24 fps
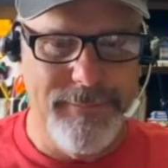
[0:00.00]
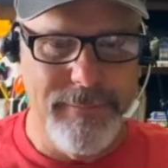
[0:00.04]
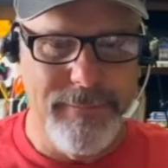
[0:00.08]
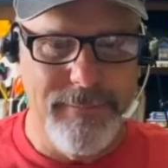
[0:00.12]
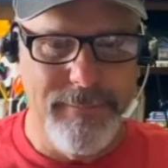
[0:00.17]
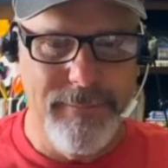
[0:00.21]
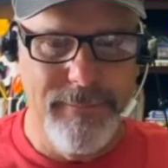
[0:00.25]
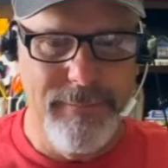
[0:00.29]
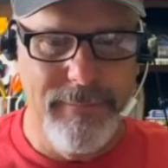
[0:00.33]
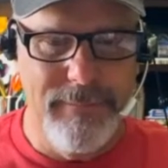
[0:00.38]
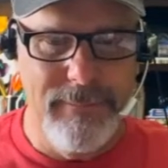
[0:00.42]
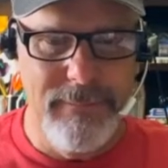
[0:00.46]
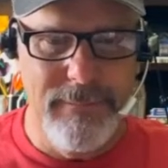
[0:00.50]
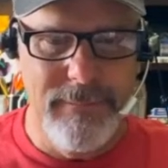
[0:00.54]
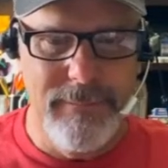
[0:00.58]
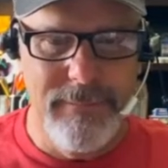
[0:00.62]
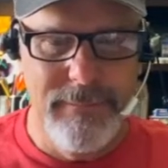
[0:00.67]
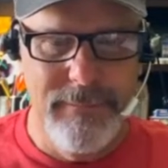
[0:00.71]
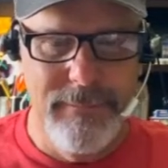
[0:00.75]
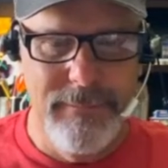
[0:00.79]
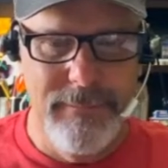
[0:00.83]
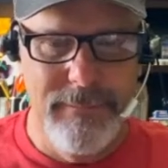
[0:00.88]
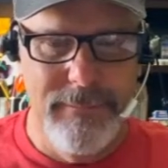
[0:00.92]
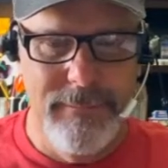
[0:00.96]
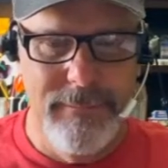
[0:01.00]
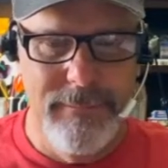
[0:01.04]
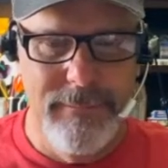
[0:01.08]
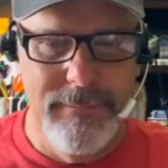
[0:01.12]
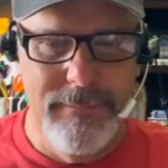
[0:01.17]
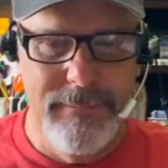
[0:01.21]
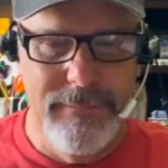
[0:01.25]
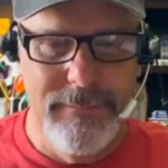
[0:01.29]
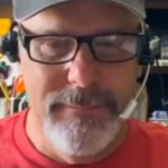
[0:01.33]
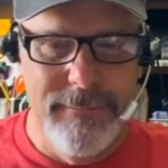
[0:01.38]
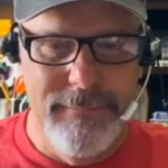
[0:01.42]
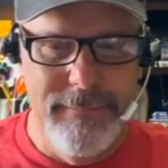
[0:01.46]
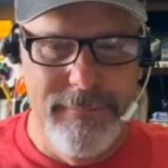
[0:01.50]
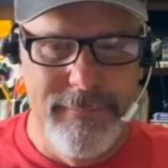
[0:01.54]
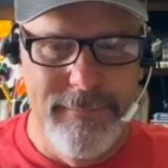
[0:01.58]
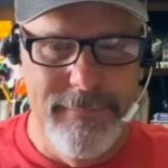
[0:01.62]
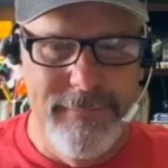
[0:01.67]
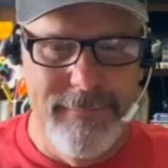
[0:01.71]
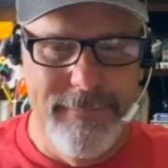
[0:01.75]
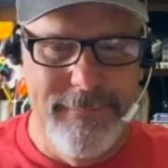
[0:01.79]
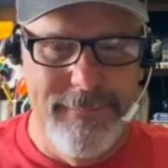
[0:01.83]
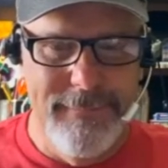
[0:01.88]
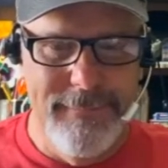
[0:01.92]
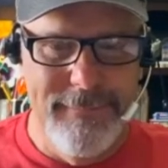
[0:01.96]

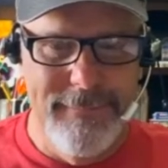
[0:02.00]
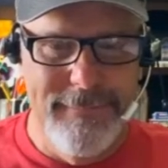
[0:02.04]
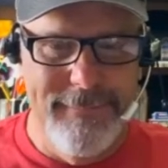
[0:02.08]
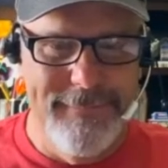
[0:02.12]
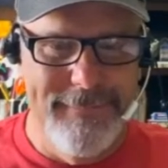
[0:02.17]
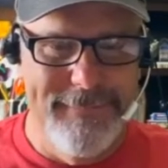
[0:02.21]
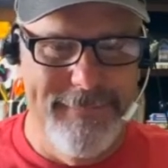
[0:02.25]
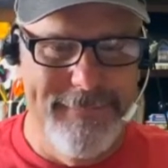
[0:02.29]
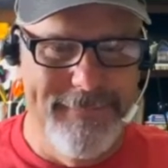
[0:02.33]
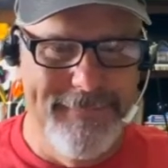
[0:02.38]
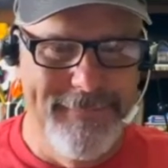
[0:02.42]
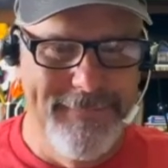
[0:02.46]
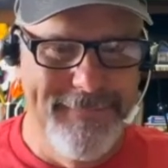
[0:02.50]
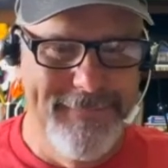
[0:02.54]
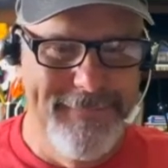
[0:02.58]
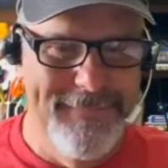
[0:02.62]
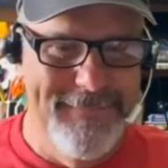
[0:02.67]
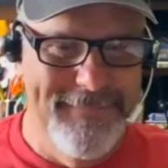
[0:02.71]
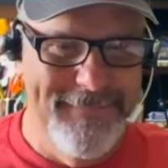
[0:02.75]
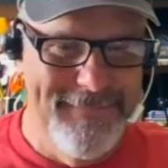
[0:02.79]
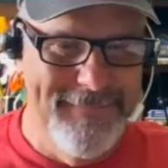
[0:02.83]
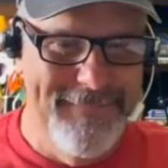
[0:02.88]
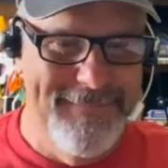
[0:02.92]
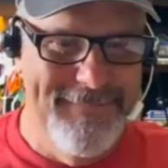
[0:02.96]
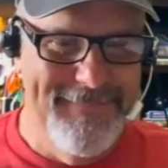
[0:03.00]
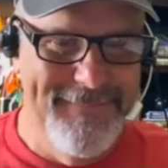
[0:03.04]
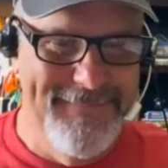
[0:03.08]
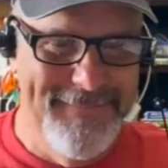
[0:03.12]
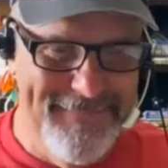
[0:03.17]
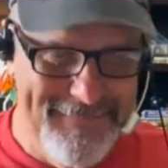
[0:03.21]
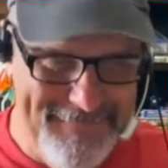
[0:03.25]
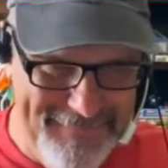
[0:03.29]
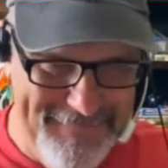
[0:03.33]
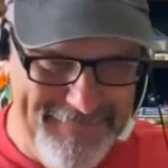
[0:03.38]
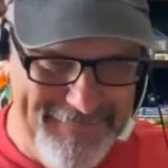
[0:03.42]
This person isn't speaking.